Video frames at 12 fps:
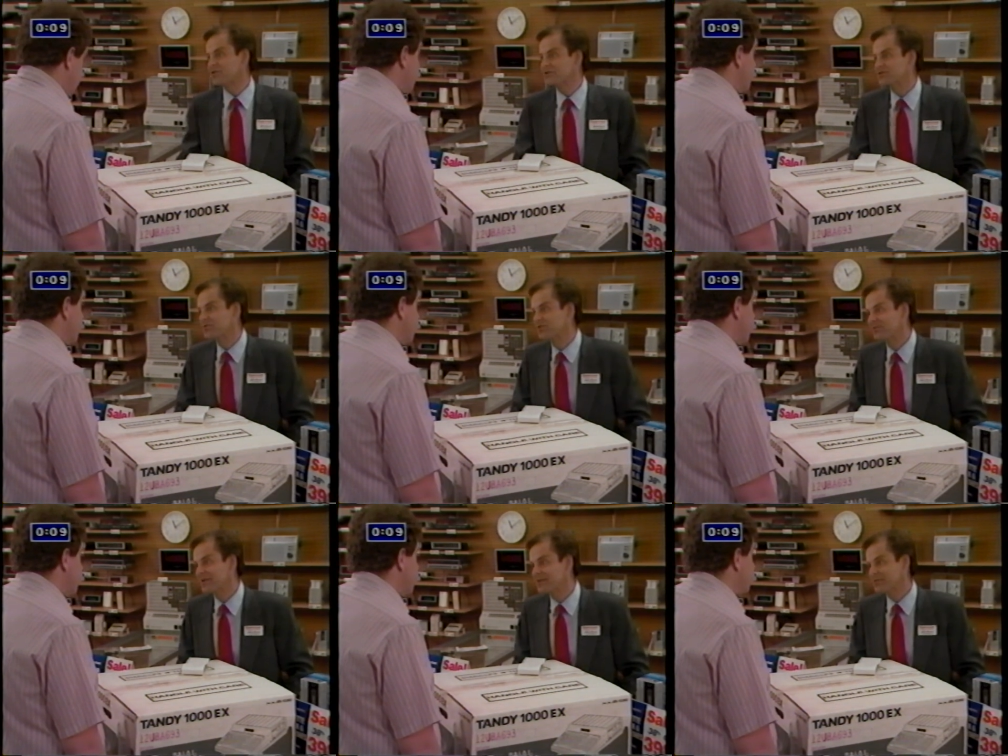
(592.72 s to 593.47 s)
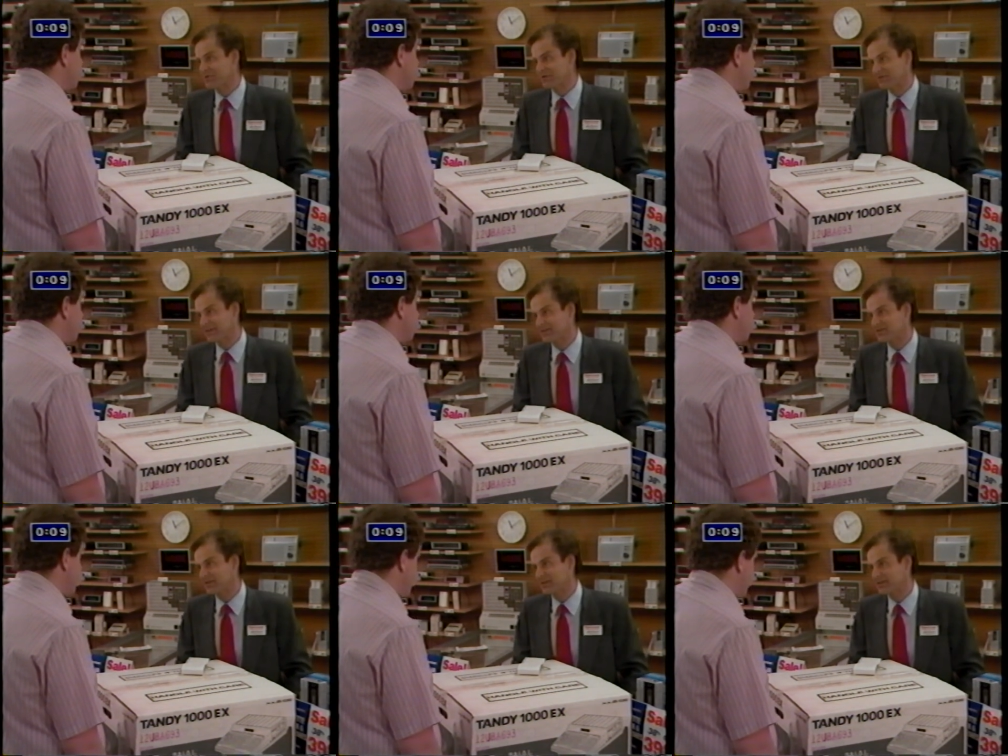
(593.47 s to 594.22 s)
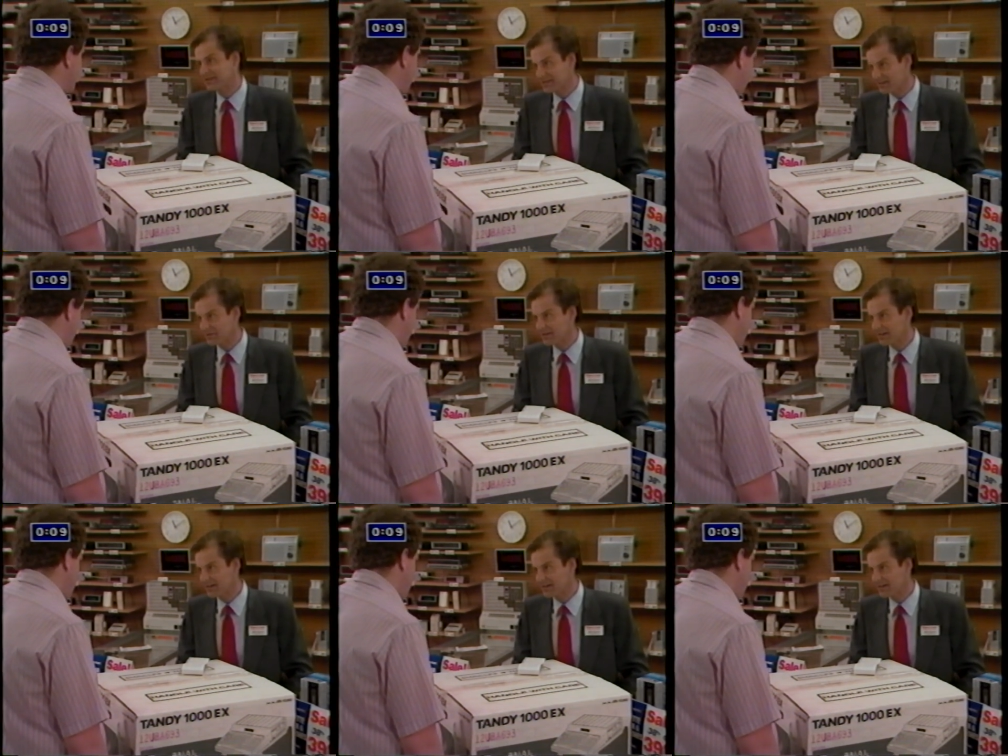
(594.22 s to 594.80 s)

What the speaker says: was going to store recipe files on it. Isn't that